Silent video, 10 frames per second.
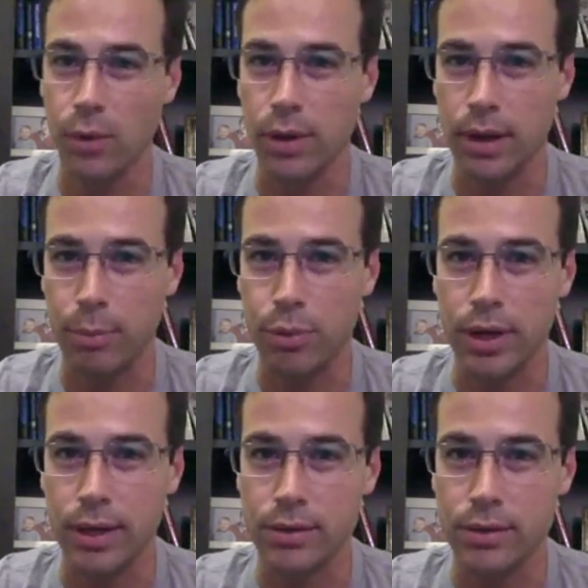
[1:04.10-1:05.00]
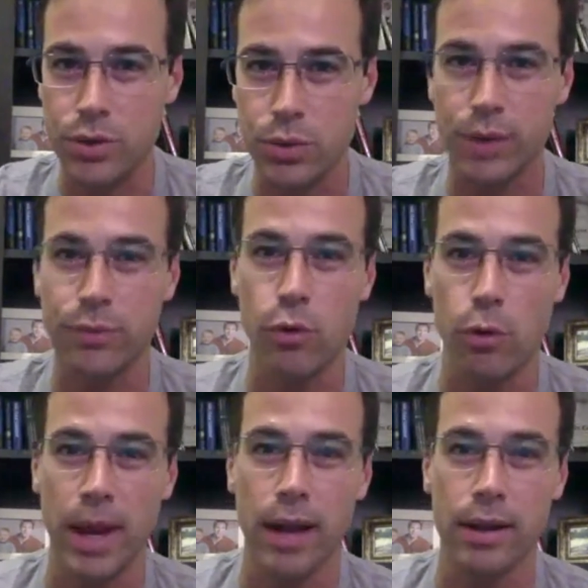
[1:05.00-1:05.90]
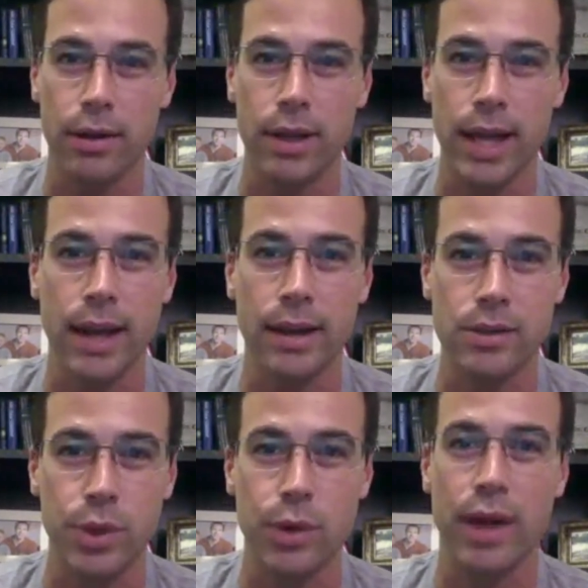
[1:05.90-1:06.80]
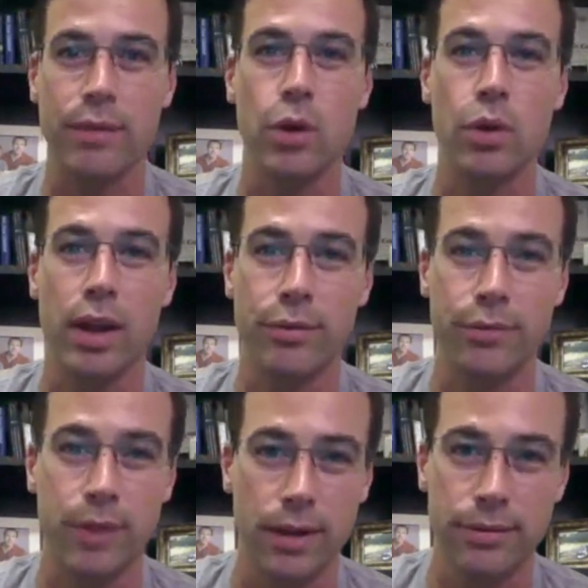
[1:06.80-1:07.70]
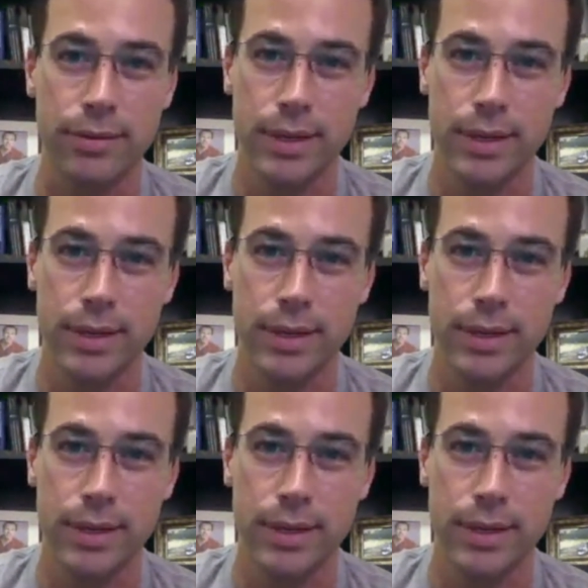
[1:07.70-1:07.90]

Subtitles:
a pretty strict format here, and that is we don't have a whole lot of fluff.